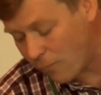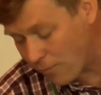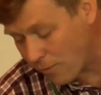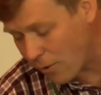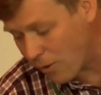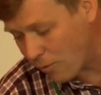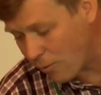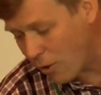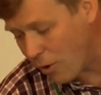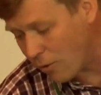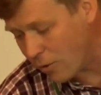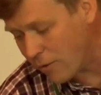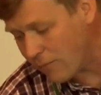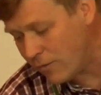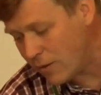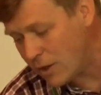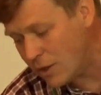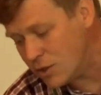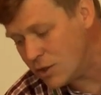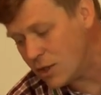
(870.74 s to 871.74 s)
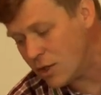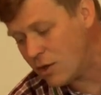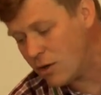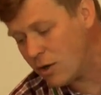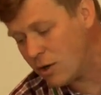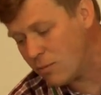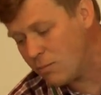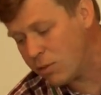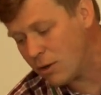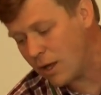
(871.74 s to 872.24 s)
for the role that V2G
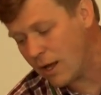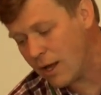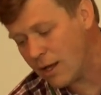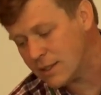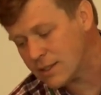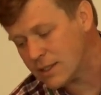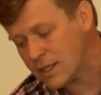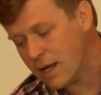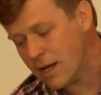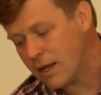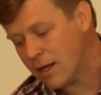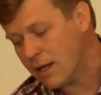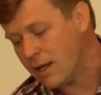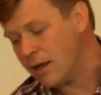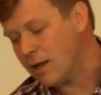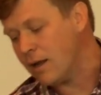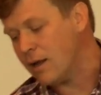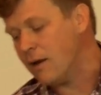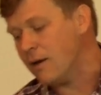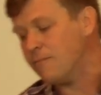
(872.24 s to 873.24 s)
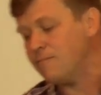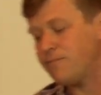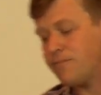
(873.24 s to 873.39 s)
could play, say in a